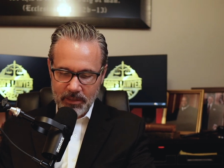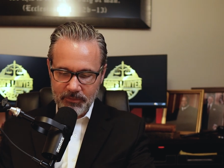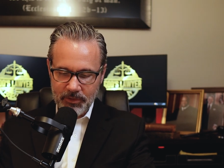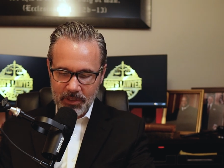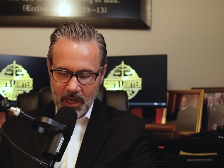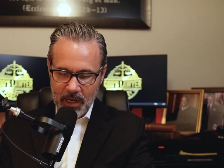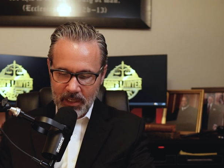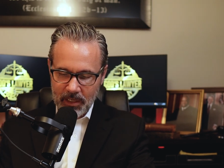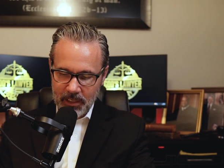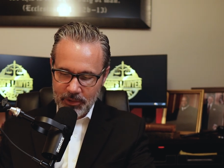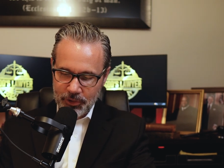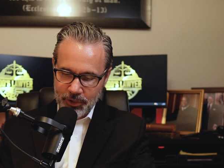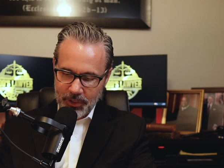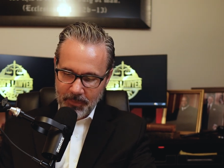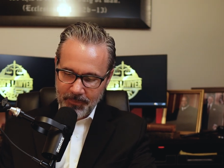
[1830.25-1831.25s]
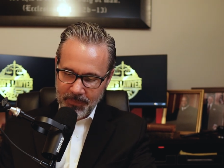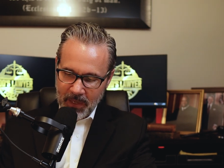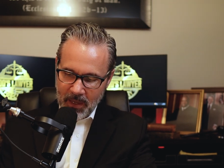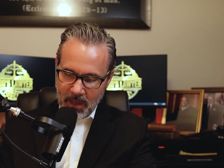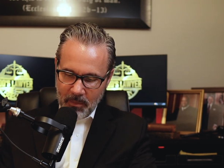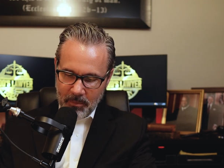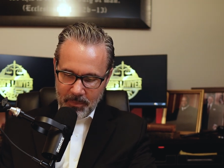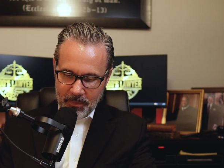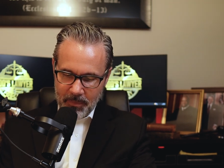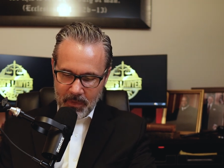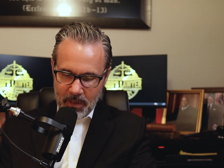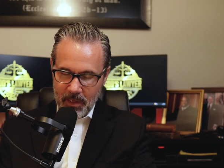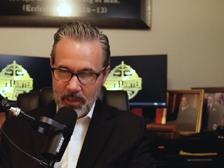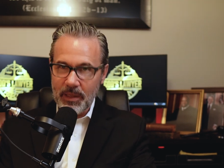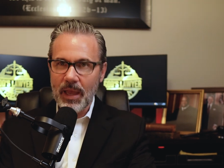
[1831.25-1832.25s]
of genetic kinship.
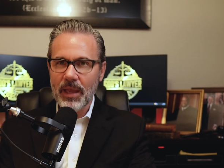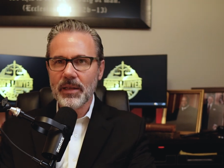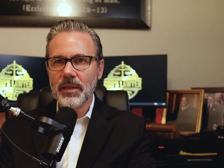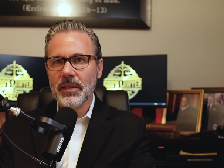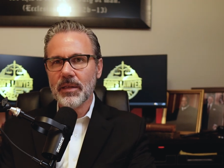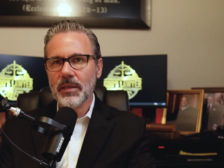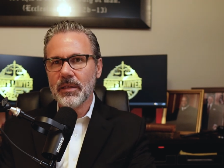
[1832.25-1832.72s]
Yet,